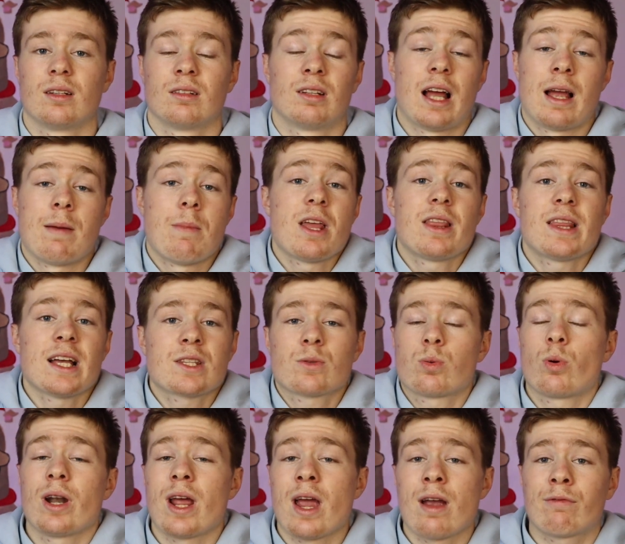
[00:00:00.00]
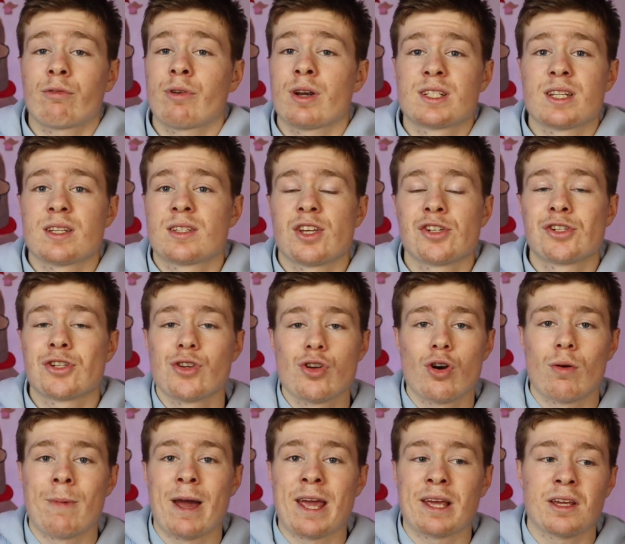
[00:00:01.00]
I mean, that's what every decision
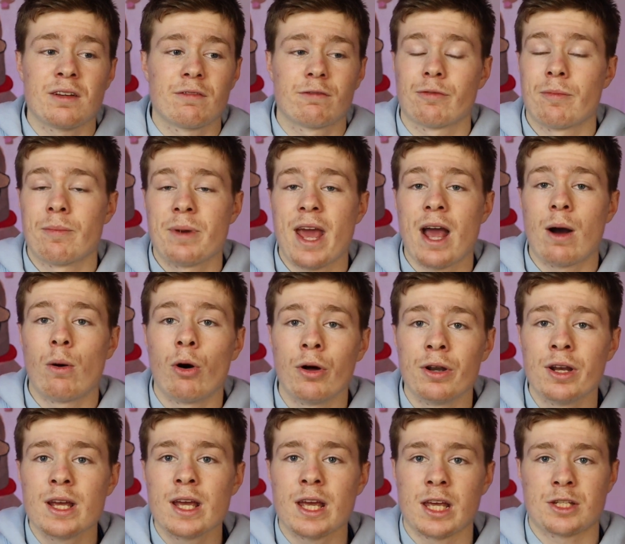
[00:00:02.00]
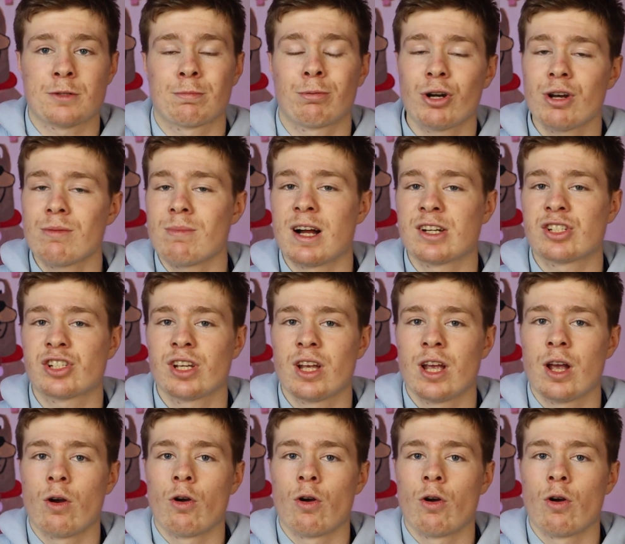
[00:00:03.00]
you're making from now on is, pretty much